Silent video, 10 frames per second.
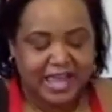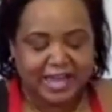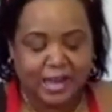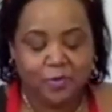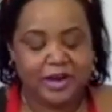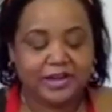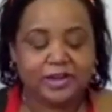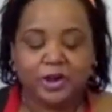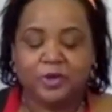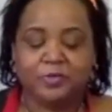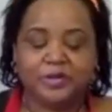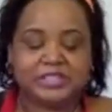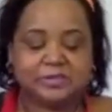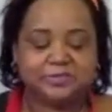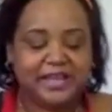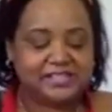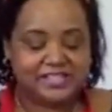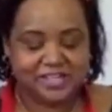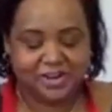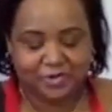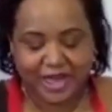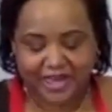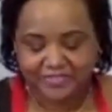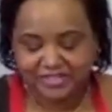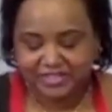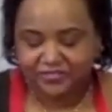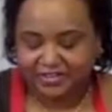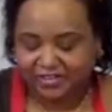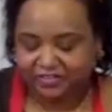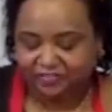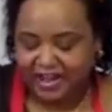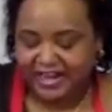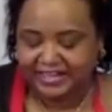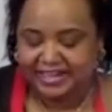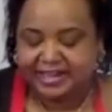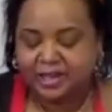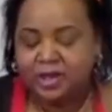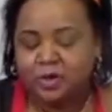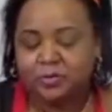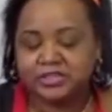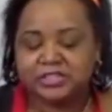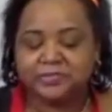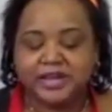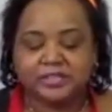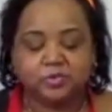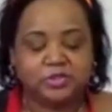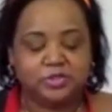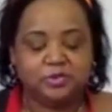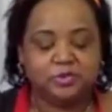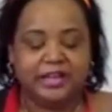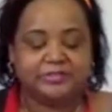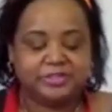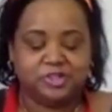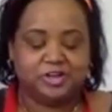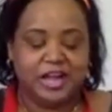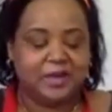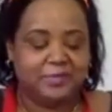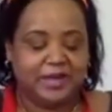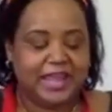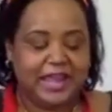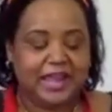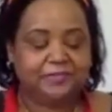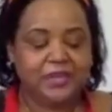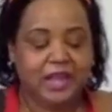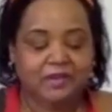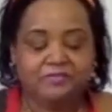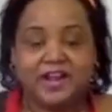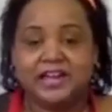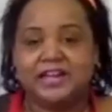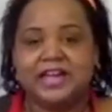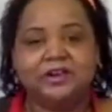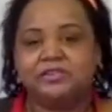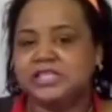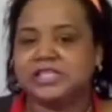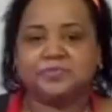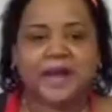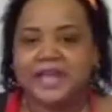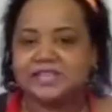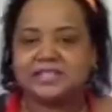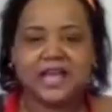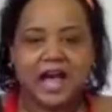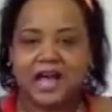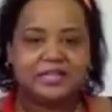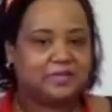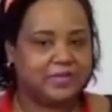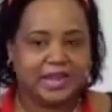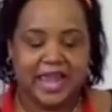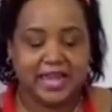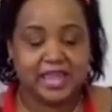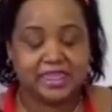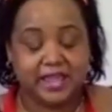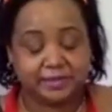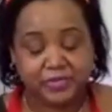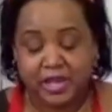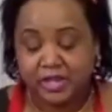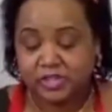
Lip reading: And I want to know, what spices are you having difficult finding? What spice would you love to try but can't find? And not only spice, condiment, anything.